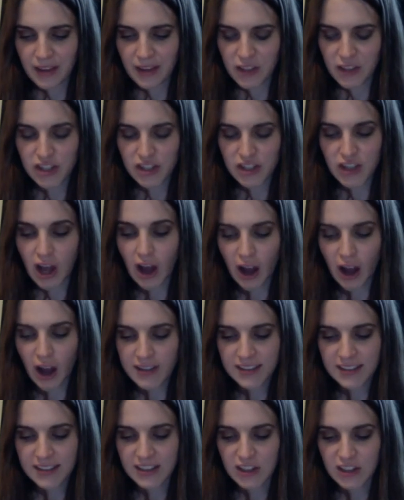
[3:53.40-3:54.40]
she's
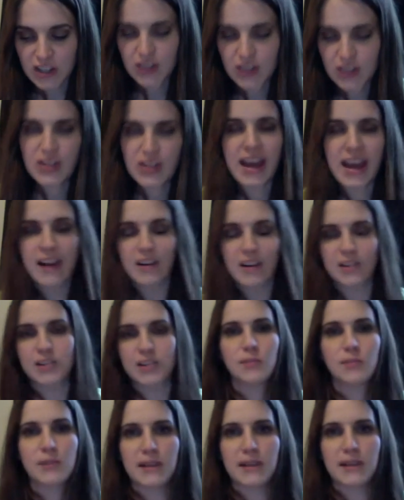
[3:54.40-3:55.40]
honestly she's there
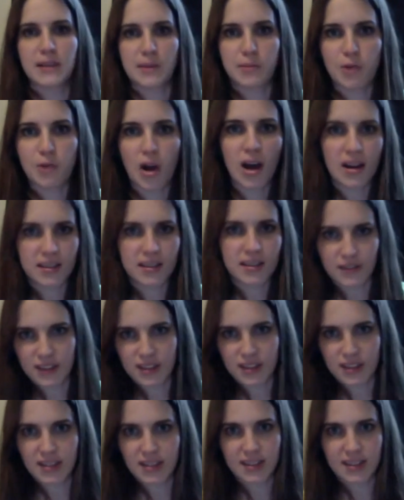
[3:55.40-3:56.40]
to be the product of a,
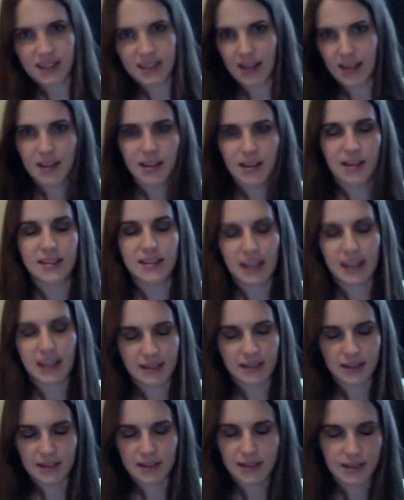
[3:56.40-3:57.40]
success, a
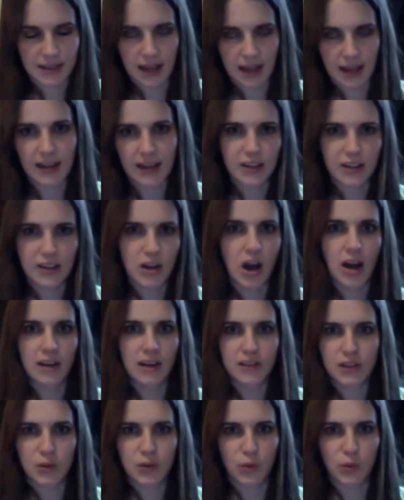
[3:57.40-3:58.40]
sexist society
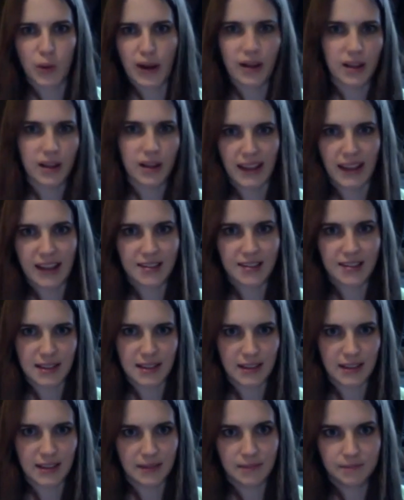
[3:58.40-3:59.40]
not to rail against
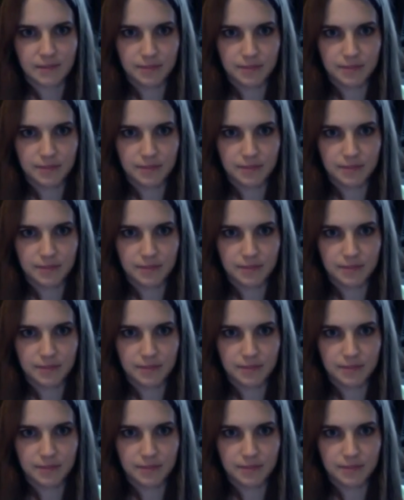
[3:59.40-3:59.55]
it